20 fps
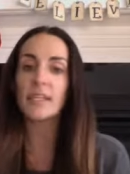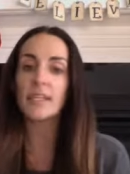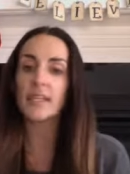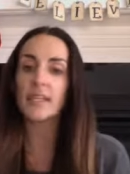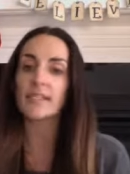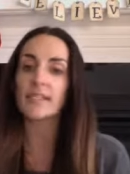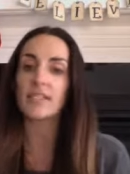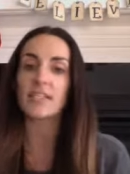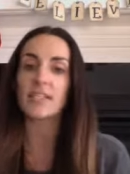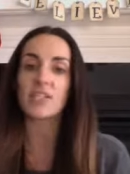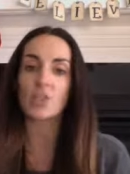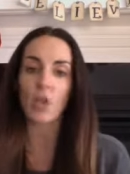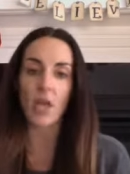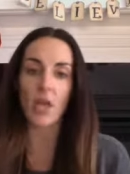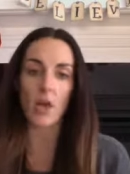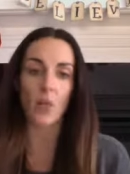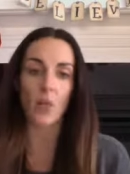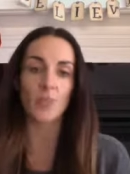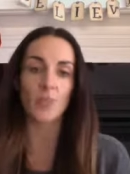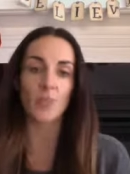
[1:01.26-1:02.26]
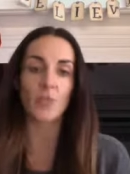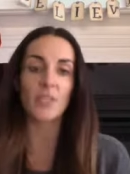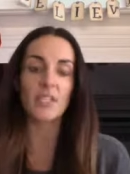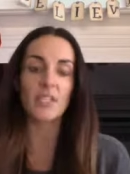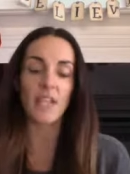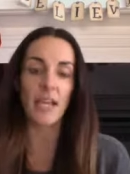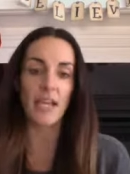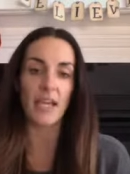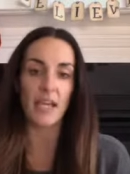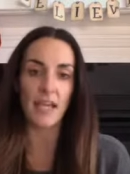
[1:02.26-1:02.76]
is is to help you
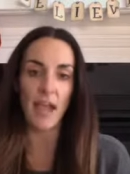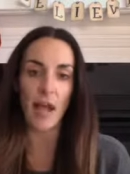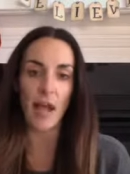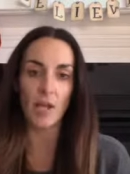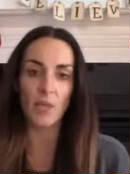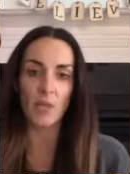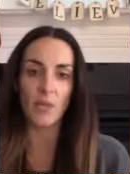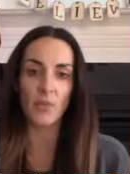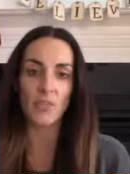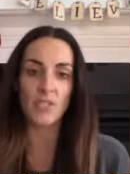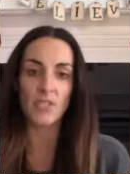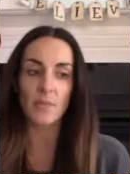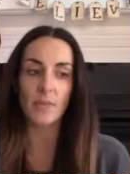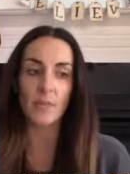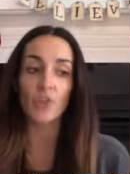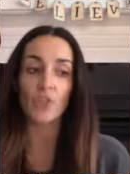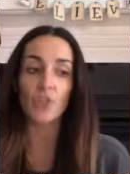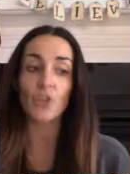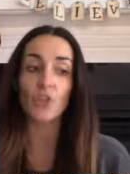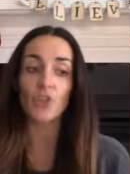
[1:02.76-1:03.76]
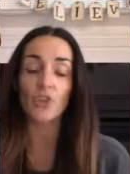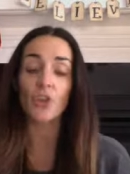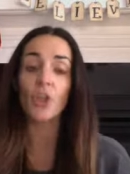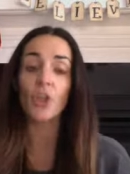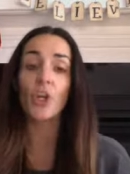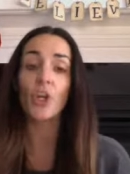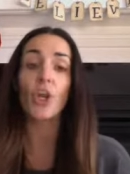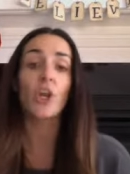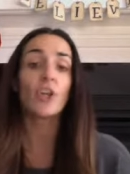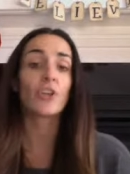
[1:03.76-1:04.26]
stay accountable to make sure
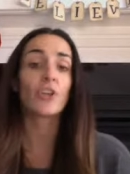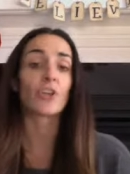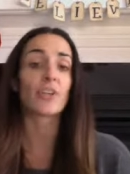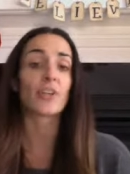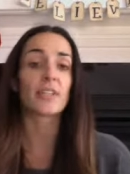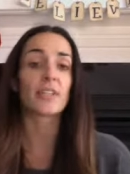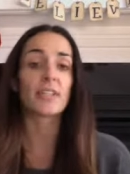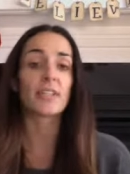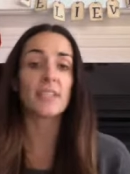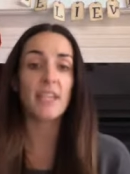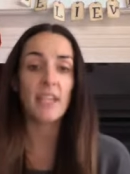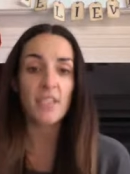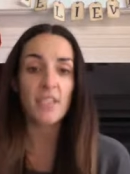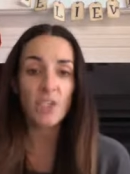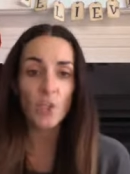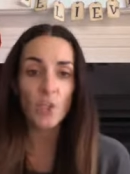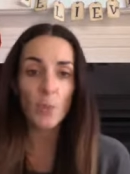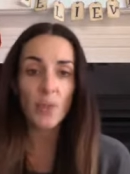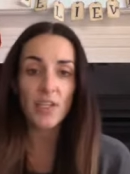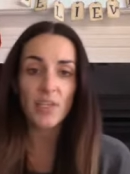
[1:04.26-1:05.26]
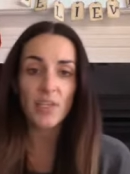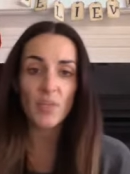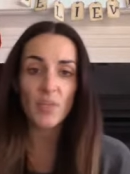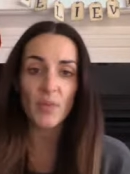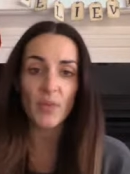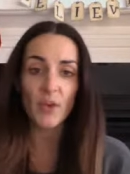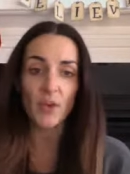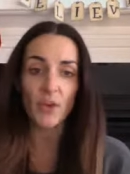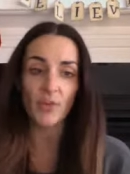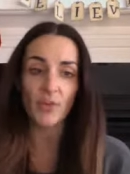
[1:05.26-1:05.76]
you're continuing to be
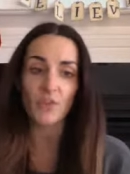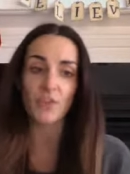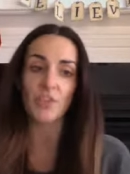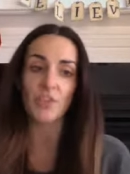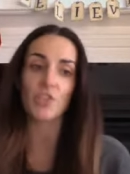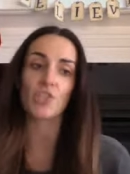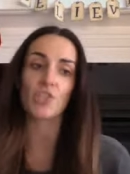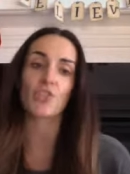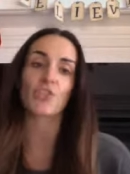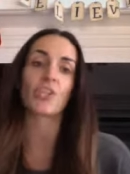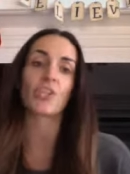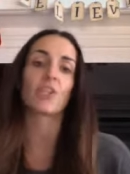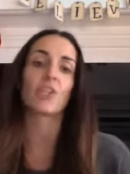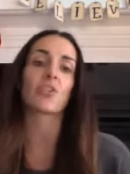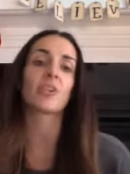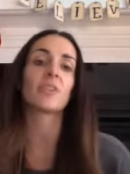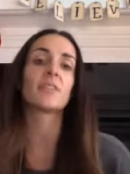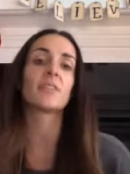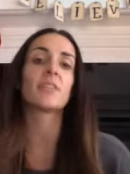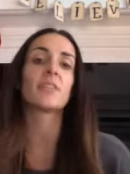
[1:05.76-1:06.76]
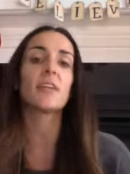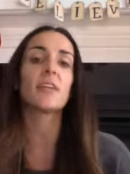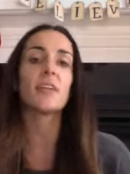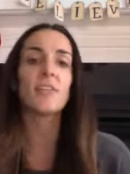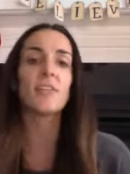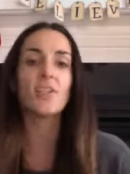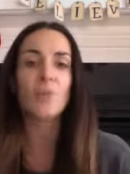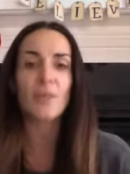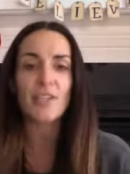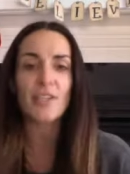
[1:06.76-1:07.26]
on your fitness journey, you're
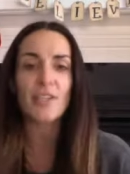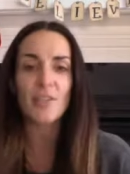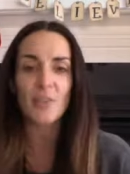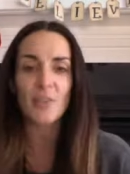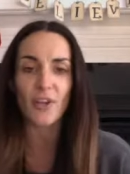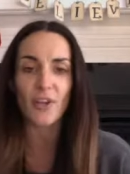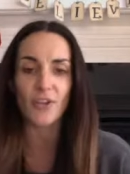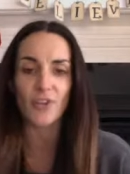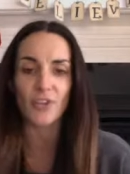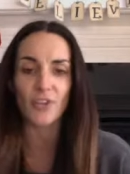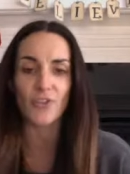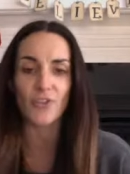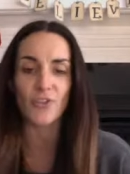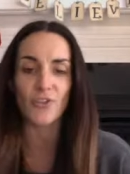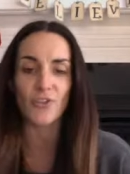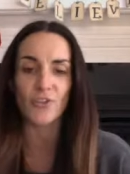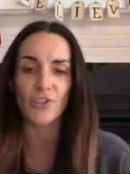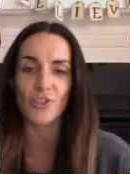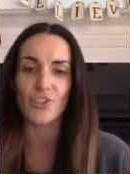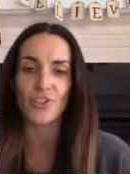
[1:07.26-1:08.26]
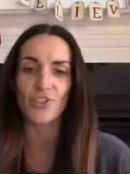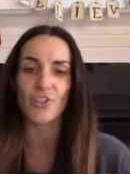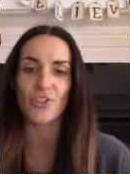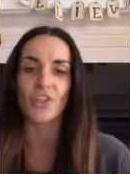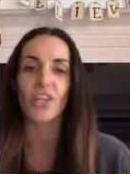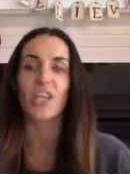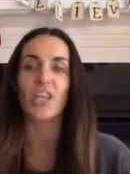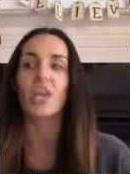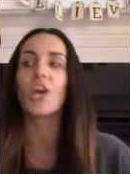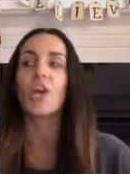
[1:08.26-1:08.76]
continuing to be on your nutrition
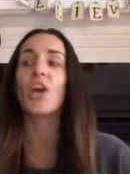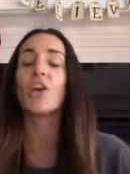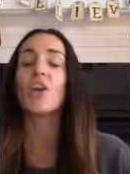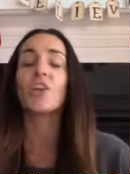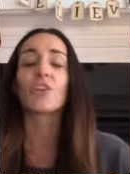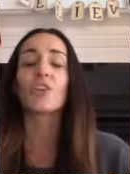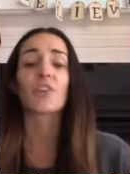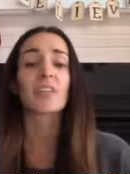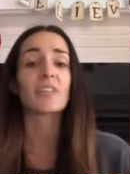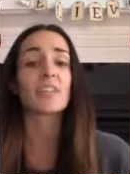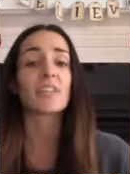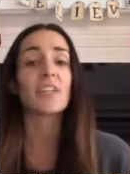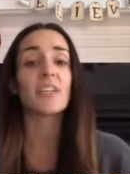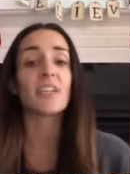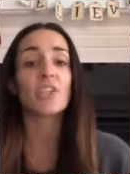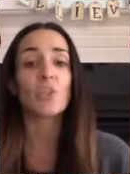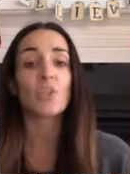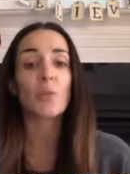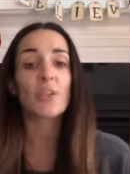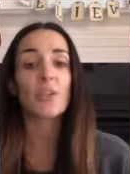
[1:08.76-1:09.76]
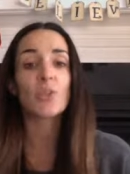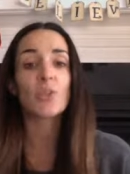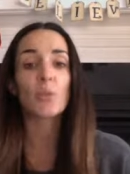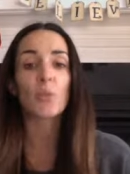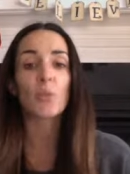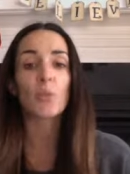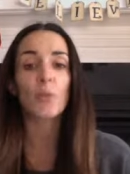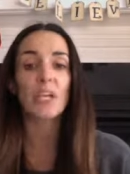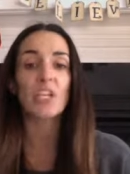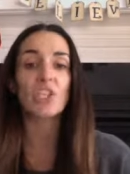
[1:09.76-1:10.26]
journey, you're continuing to
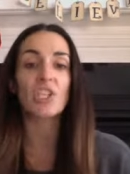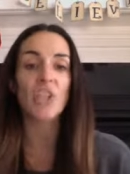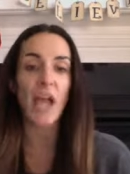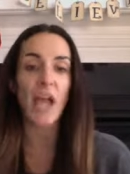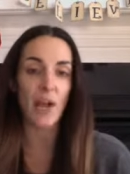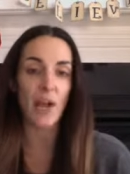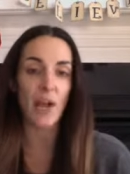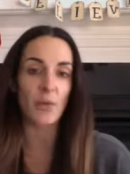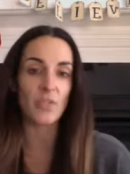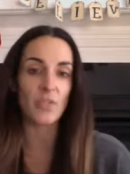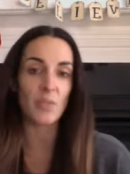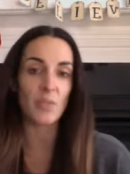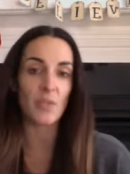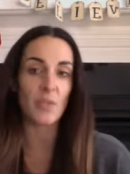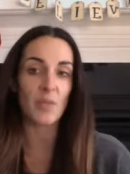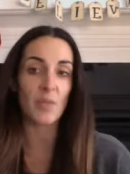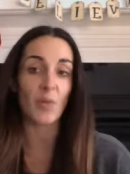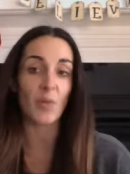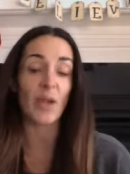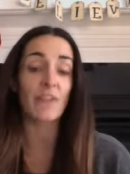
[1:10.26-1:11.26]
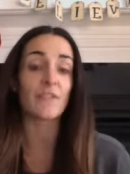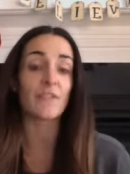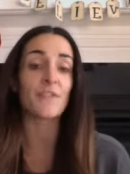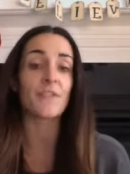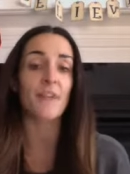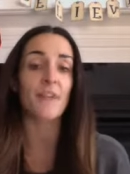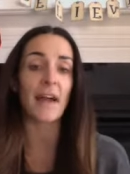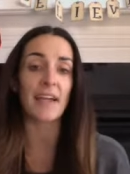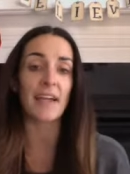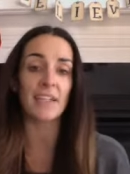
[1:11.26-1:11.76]
reach out to people and
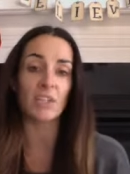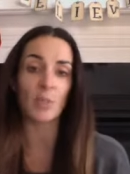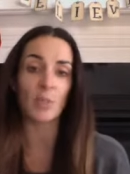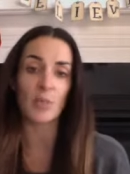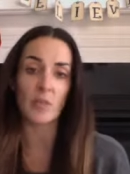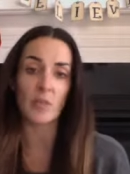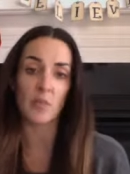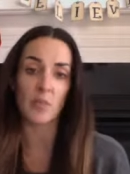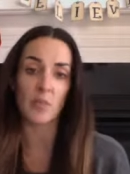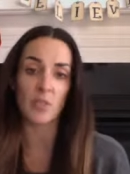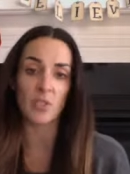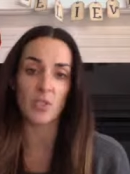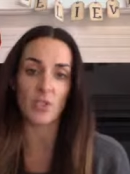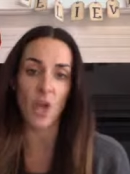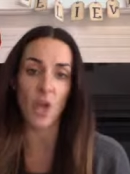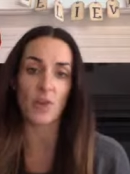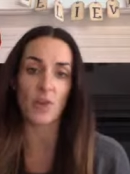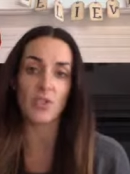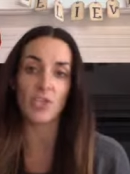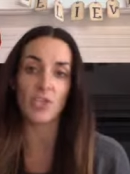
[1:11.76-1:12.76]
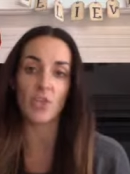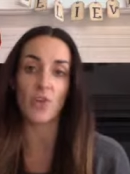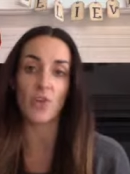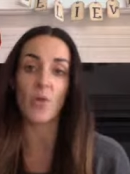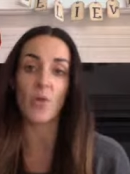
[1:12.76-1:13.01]
find new people to talk to.